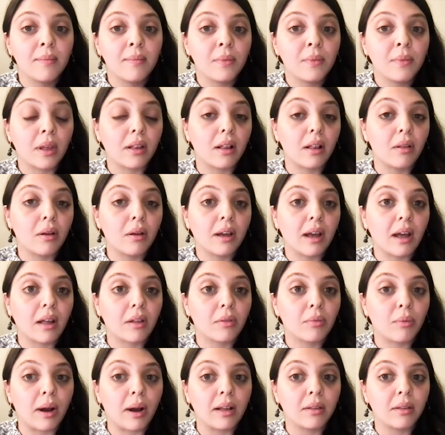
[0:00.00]
And I'll look
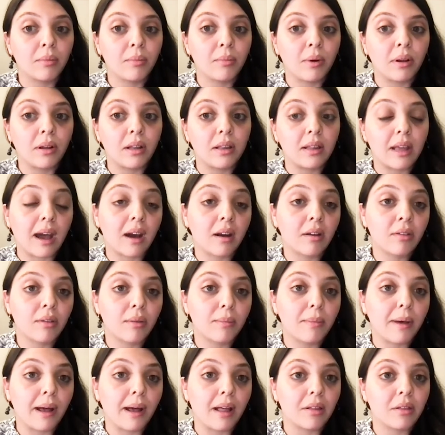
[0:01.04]
at widespread attacks
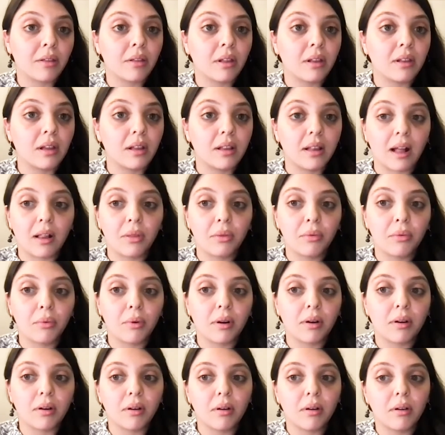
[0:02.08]
on Palestinian health
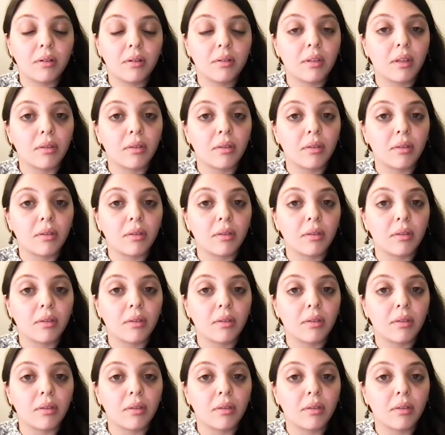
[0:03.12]
workers,